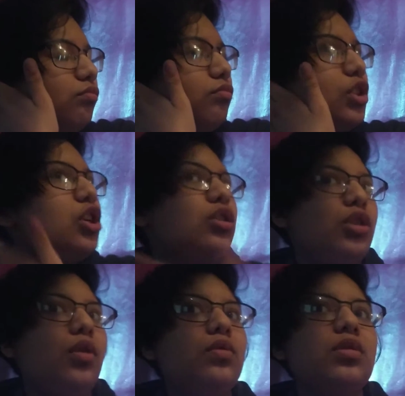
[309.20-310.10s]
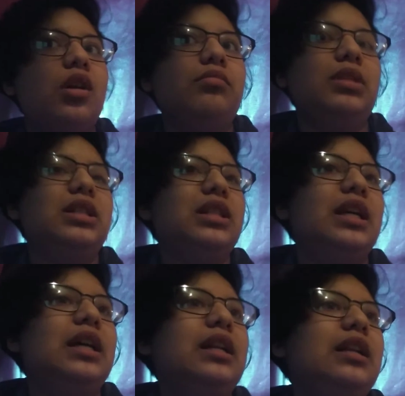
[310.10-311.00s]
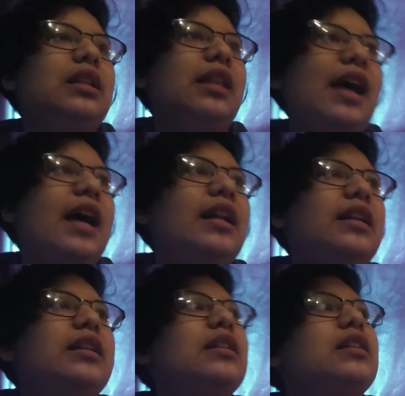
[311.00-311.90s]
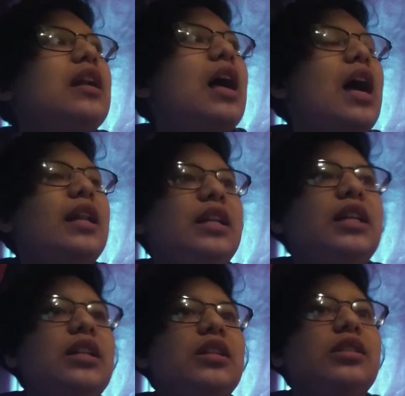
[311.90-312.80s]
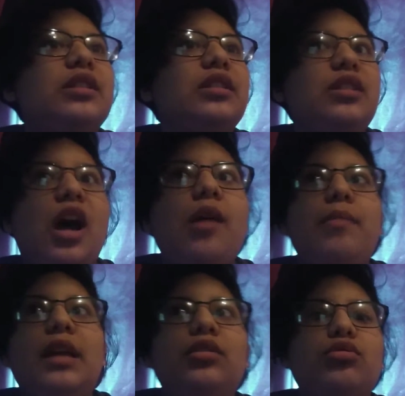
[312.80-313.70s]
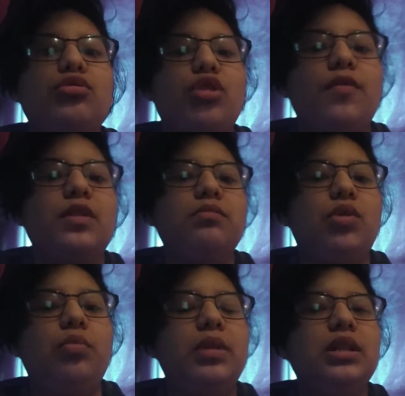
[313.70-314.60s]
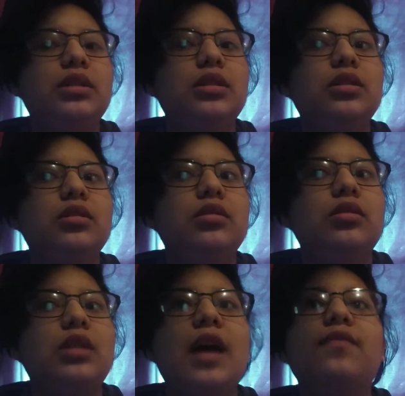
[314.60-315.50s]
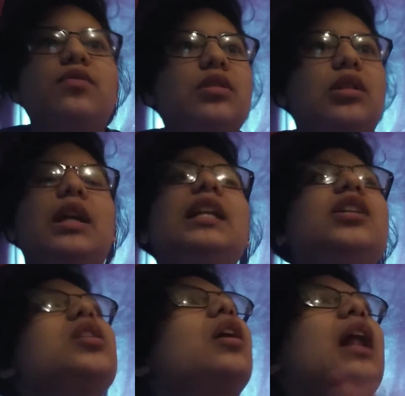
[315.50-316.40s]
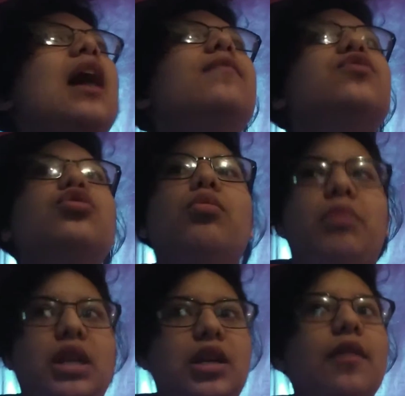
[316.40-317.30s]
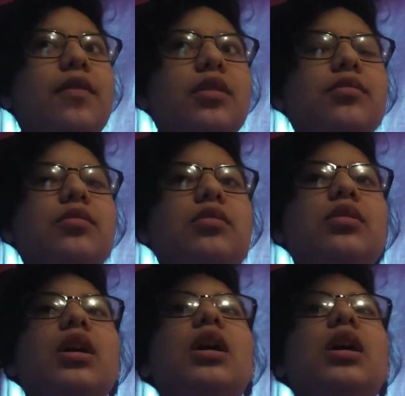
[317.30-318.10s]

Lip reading: took notes on me said that I need to not make those nervous moments have I need to not have so many of those.